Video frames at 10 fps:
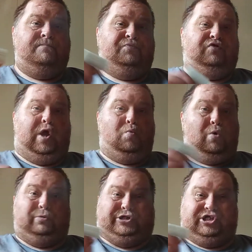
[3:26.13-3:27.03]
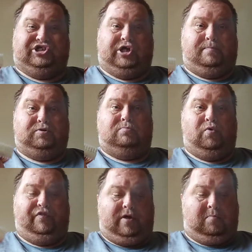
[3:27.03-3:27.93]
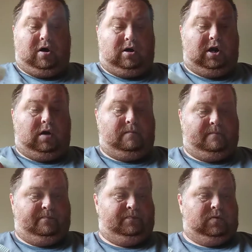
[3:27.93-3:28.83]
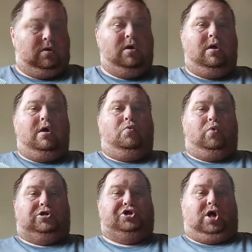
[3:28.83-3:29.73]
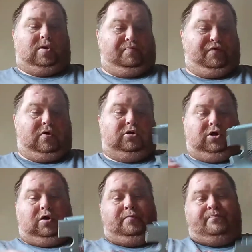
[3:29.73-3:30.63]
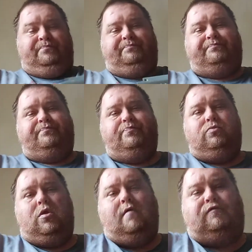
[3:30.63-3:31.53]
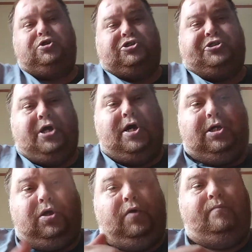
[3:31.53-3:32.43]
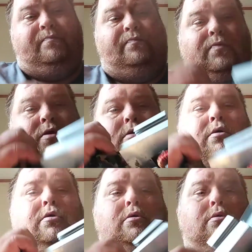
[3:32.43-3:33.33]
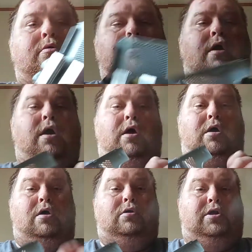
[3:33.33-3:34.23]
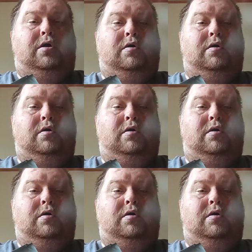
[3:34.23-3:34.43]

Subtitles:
They won't accept them with them on there, which I'm thinking of just taking, and